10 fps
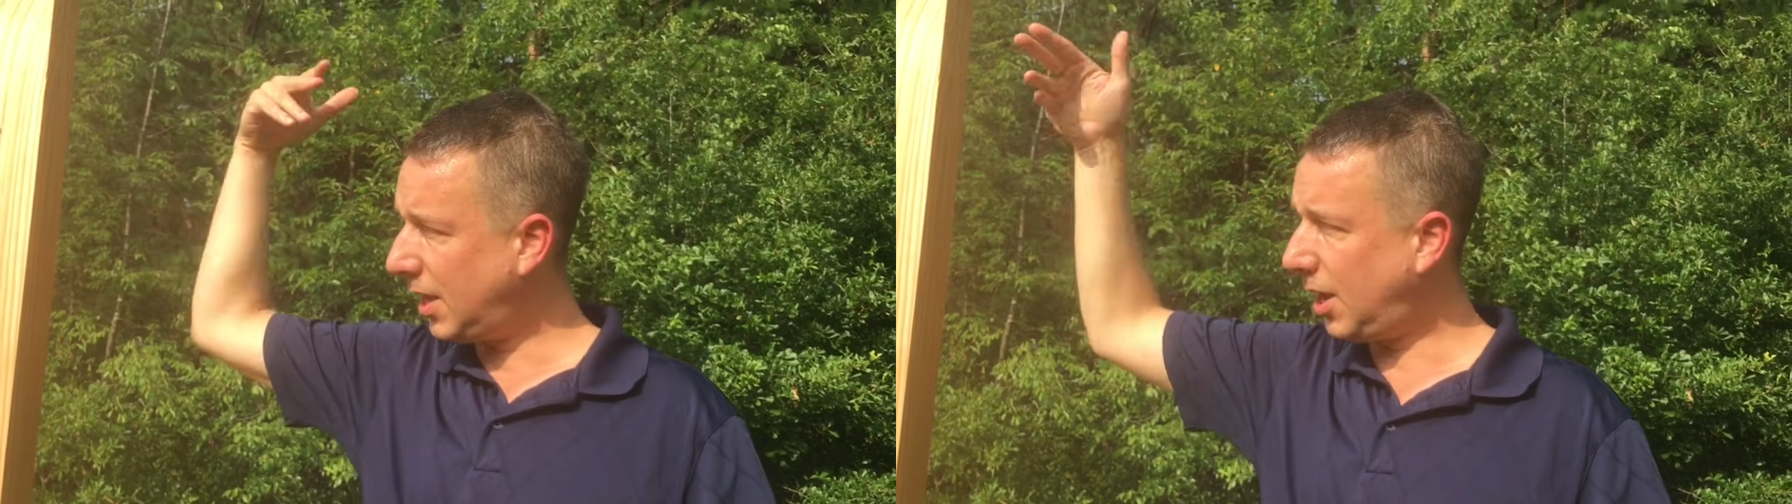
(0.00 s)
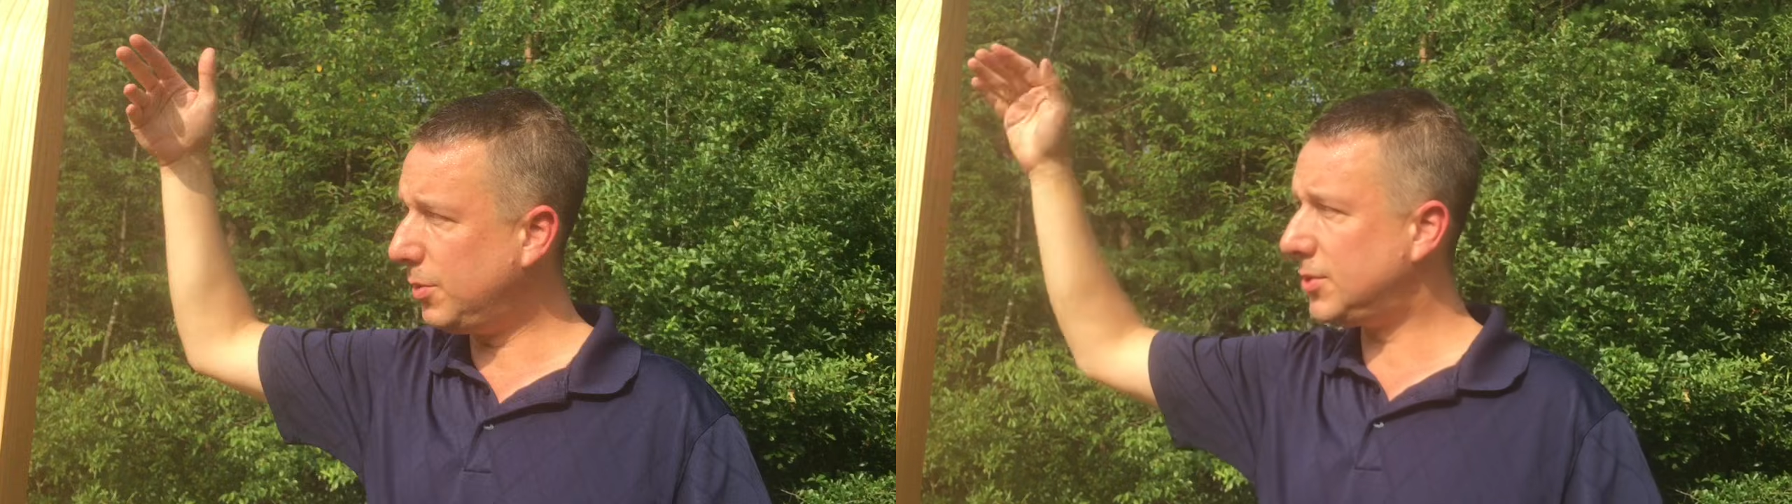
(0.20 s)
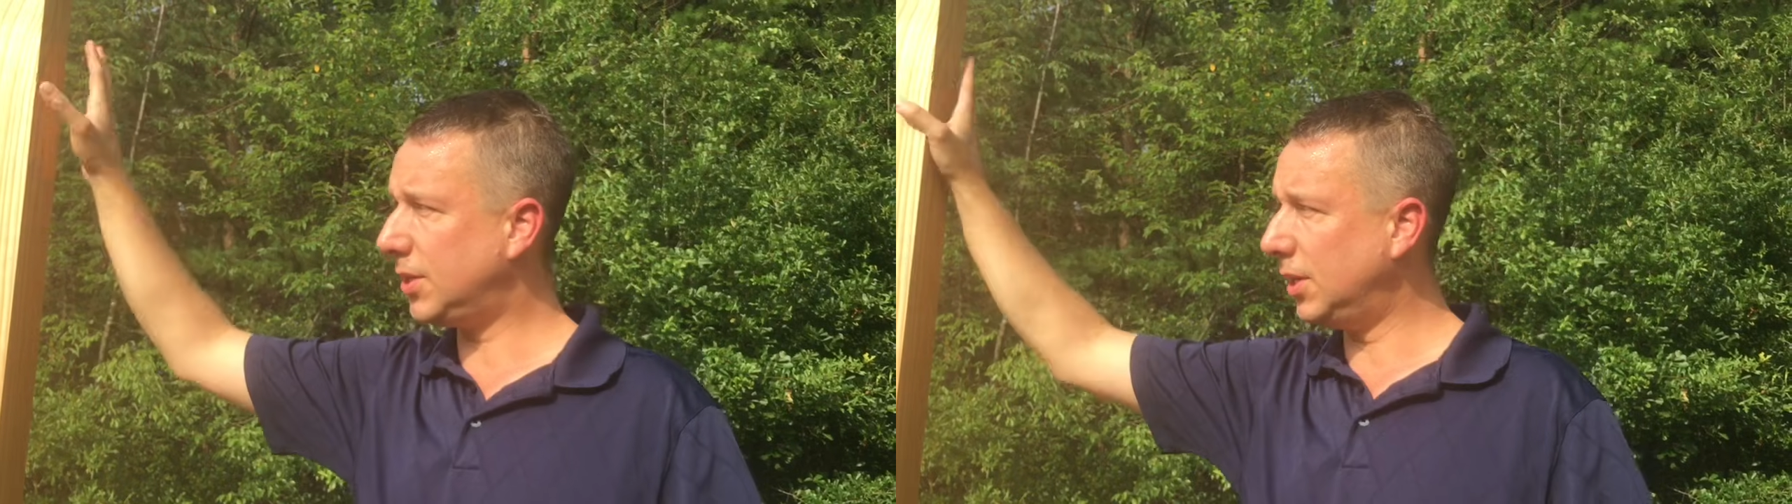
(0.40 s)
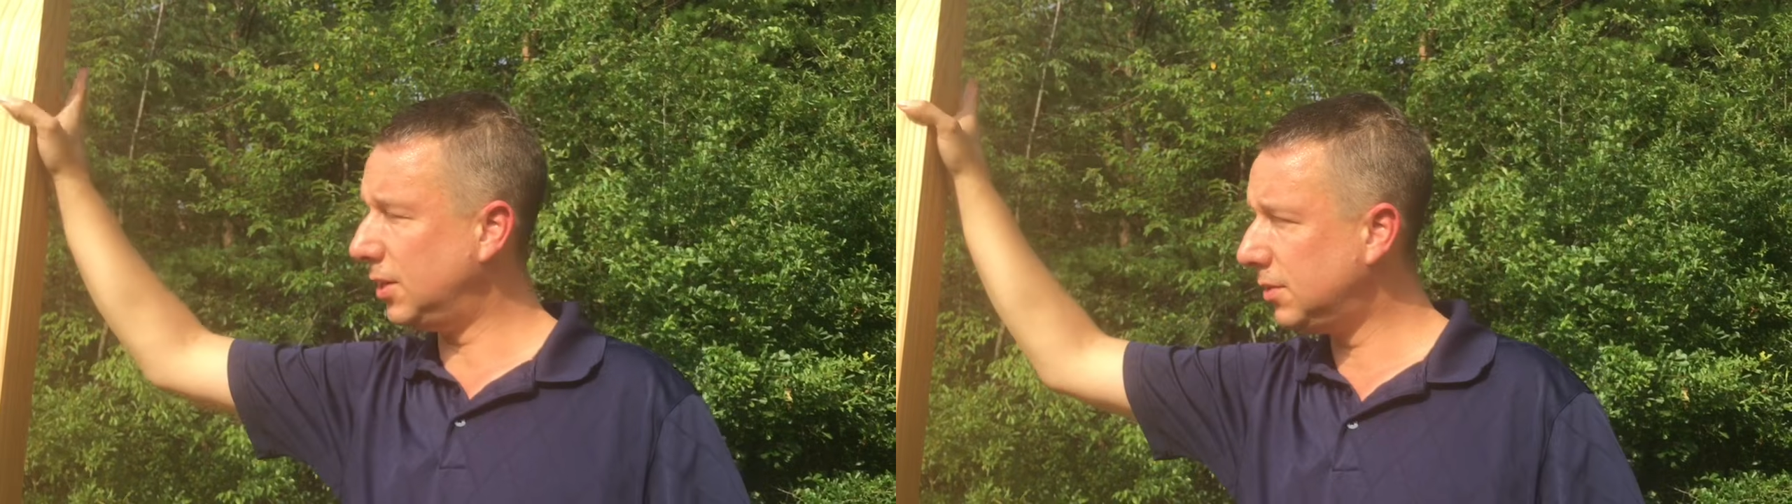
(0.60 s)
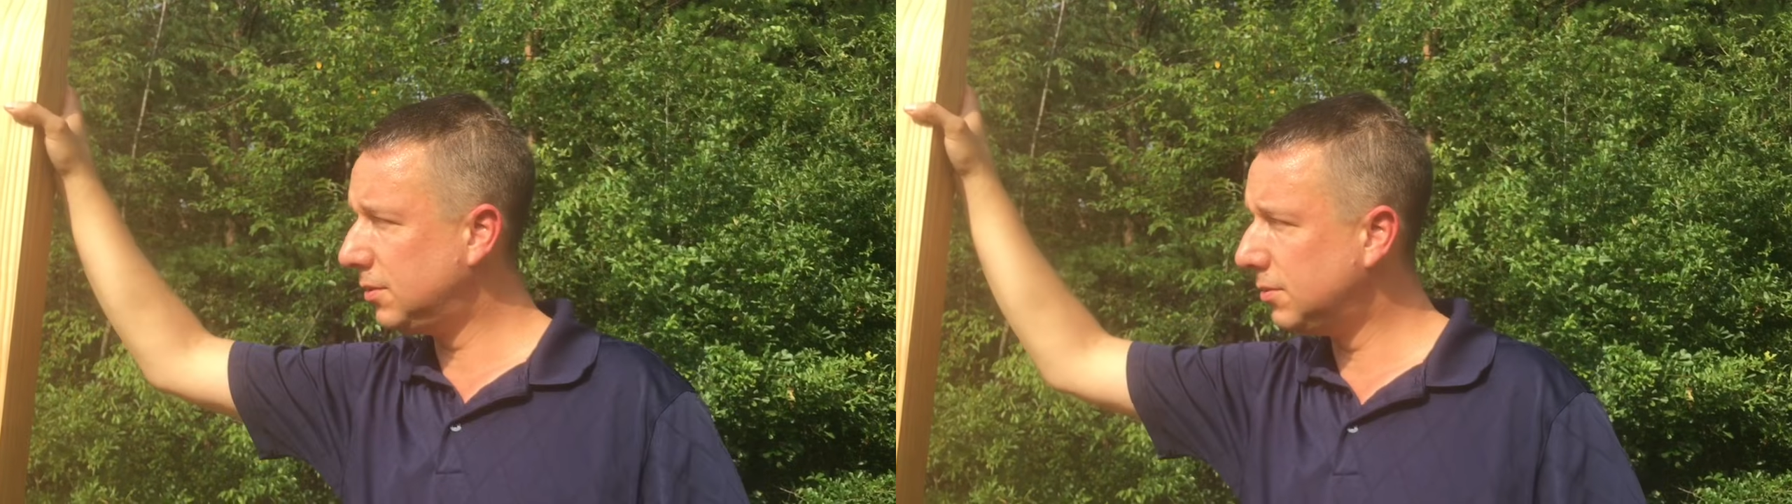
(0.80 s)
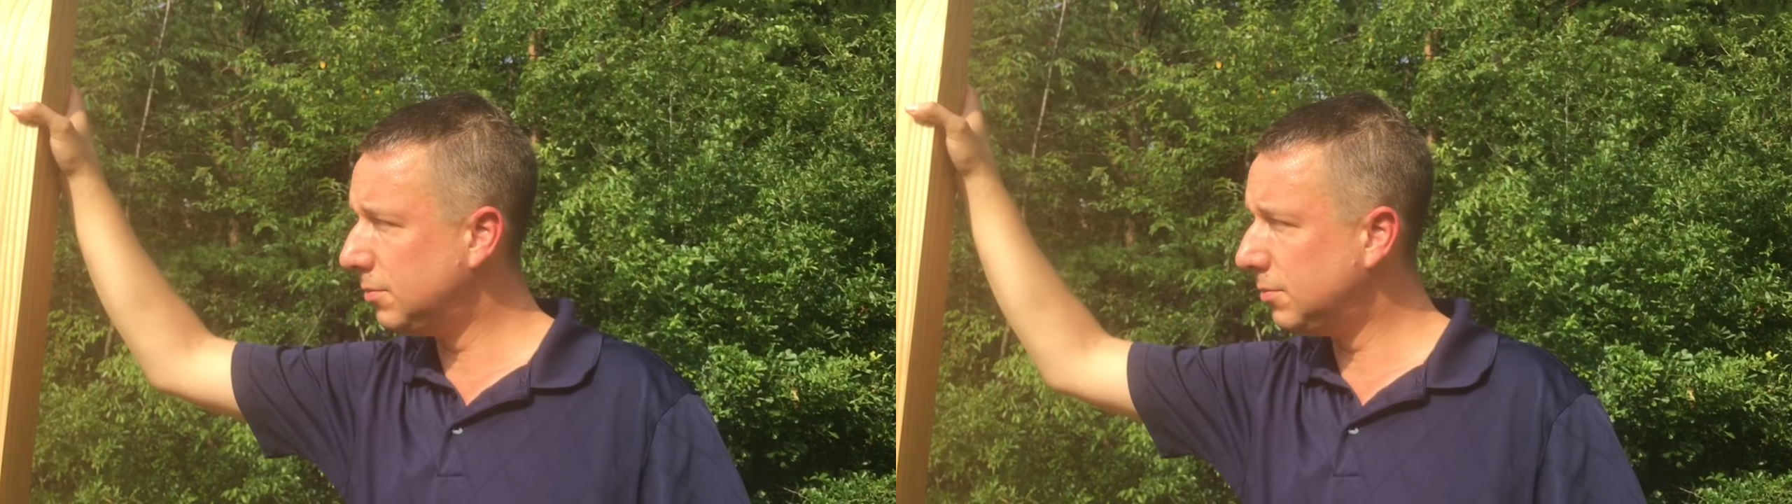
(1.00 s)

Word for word: how it's going to